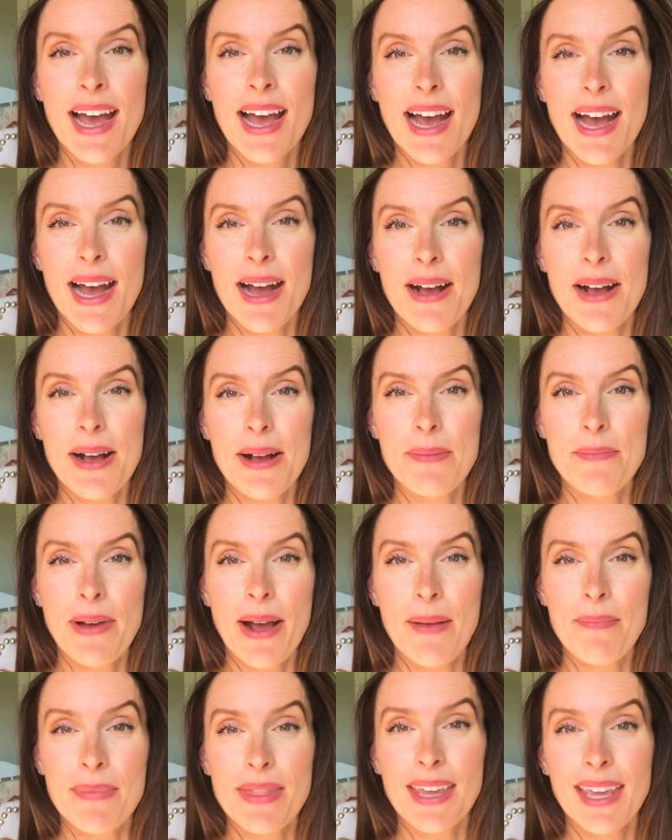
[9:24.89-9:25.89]

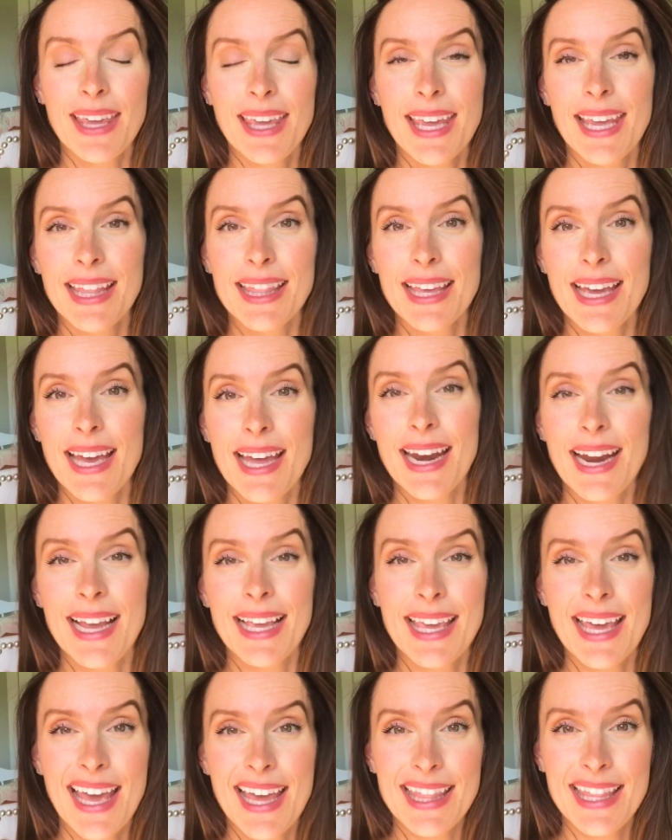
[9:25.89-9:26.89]
I'm thinking that,
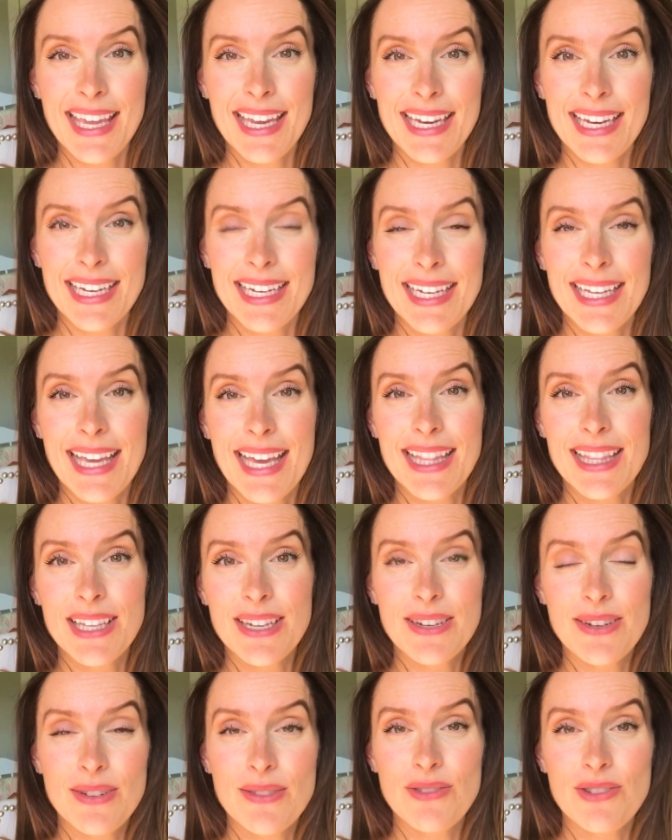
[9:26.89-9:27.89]
again, they didn't get the
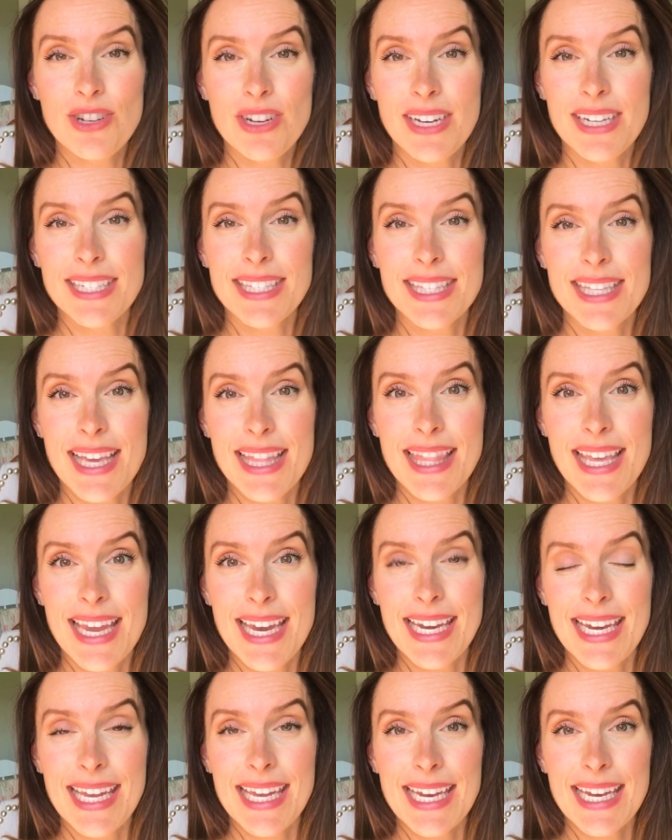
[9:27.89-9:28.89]
nutrients that they
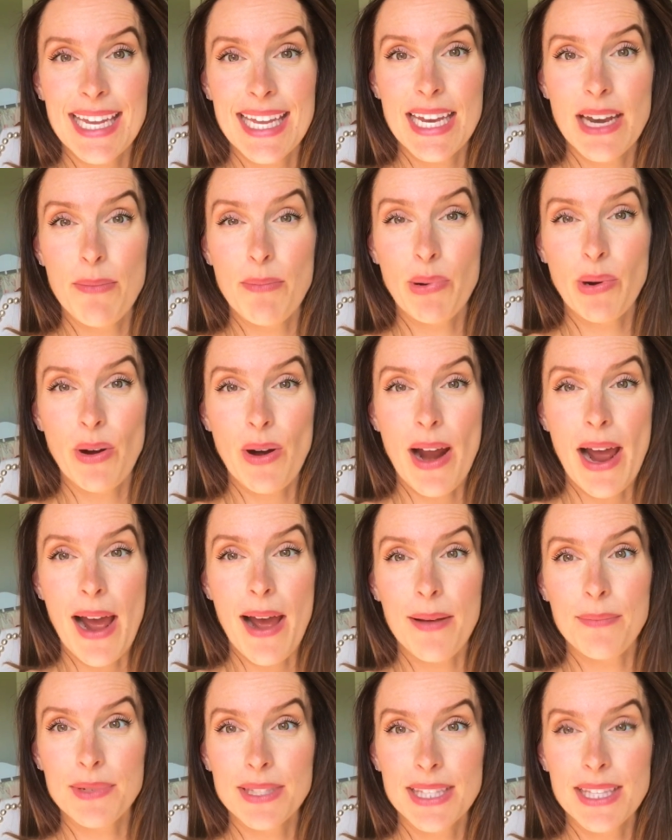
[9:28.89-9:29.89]
needed.
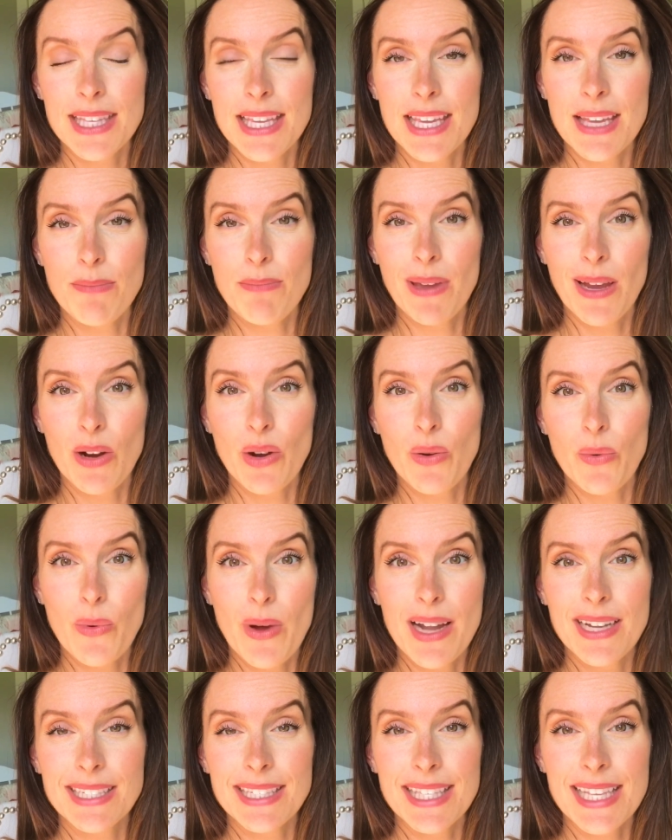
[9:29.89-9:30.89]
Perhaps the bigger
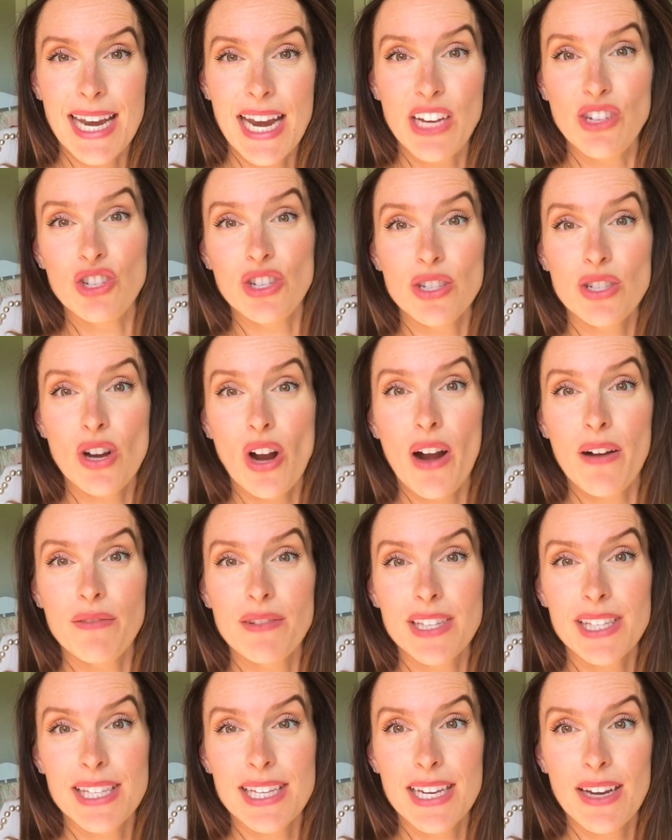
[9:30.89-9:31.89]
ones that I just
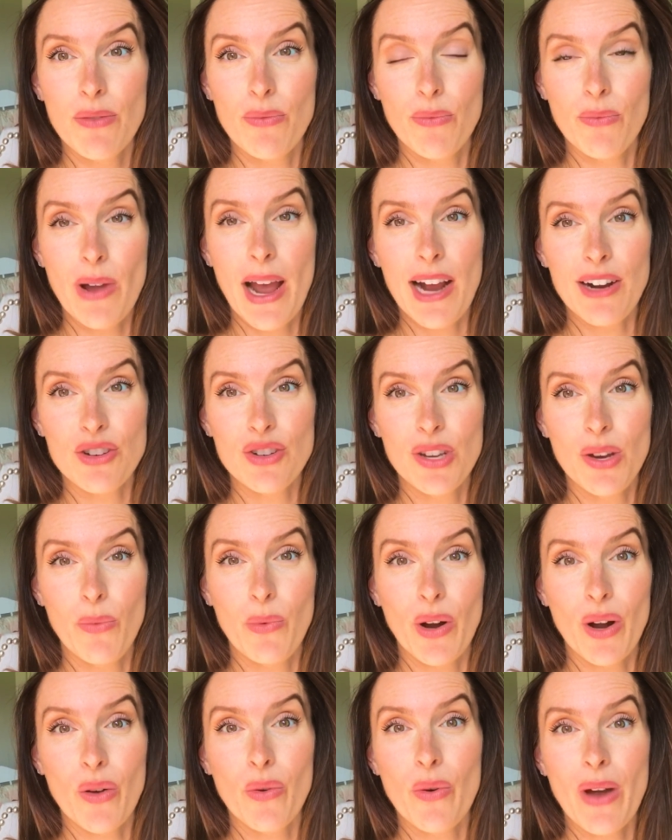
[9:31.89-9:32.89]
harvested actually
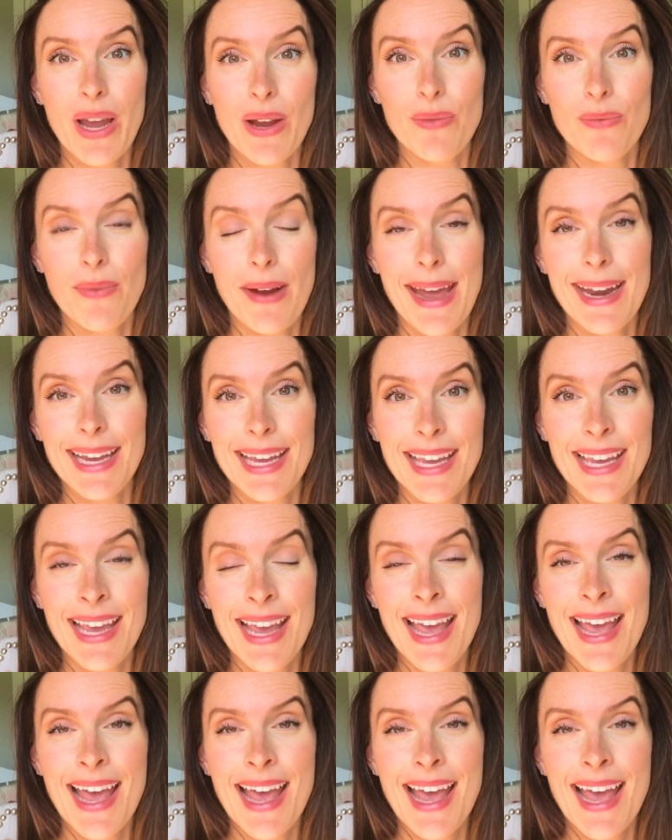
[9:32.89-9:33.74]
weren't quite ready.